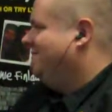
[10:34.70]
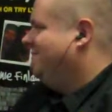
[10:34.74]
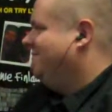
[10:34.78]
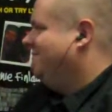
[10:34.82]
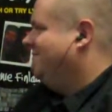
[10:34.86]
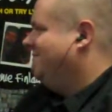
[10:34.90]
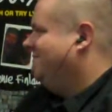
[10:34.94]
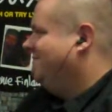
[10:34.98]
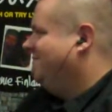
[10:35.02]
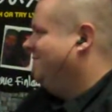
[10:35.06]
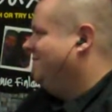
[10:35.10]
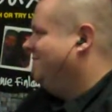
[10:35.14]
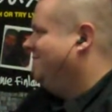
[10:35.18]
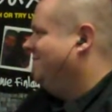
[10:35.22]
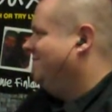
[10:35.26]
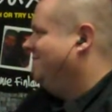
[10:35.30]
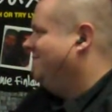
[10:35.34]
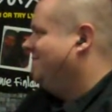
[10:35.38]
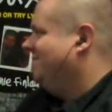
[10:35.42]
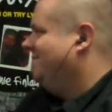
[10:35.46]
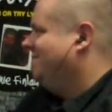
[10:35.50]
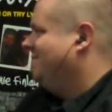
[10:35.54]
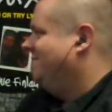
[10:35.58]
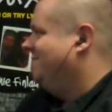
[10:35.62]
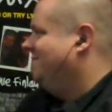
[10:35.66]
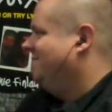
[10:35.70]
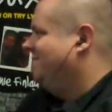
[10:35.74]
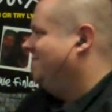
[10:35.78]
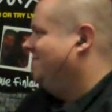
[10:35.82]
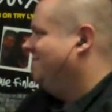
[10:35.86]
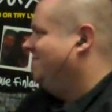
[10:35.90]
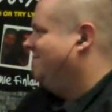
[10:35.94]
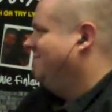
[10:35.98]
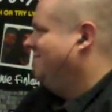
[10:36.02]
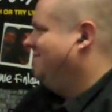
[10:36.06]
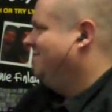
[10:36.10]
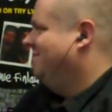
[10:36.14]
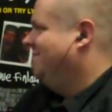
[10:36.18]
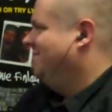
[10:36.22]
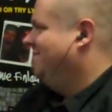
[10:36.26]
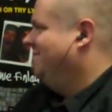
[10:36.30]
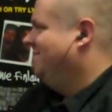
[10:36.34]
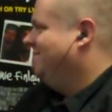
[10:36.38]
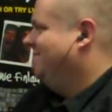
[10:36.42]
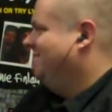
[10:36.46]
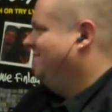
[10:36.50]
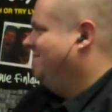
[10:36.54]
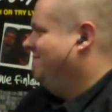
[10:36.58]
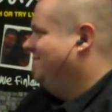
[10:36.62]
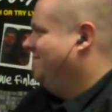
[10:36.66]

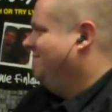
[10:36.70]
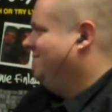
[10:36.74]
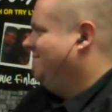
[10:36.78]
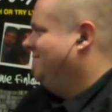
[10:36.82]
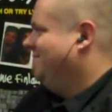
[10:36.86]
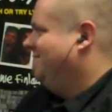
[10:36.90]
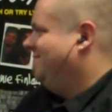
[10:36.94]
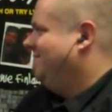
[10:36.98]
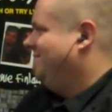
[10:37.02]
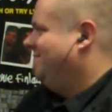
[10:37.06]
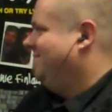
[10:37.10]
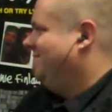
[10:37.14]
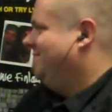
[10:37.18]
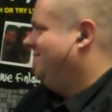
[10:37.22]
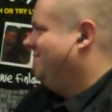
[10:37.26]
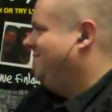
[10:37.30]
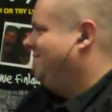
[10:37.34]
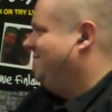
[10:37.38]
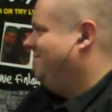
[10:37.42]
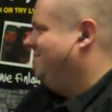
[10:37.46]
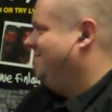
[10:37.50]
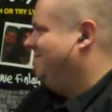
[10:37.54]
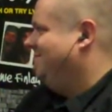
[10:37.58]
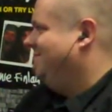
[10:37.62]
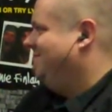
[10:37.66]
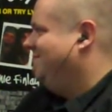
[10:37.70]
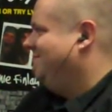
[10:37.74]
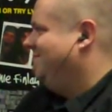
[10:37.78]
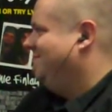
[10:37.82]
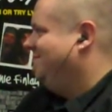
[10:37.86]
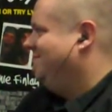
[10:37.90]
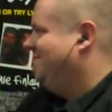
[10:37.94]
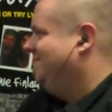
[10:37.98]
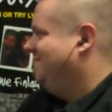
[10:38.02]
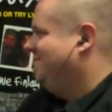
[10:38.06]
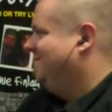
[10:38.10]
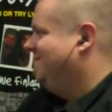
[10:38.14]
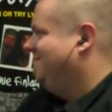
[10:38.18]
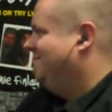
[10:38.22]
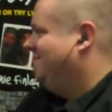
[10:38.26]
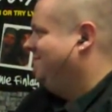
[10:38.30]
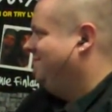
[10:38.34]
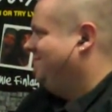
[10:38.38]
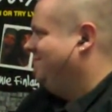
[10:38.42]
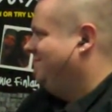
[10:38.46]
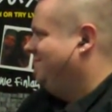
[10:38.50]
This person isn't speaking.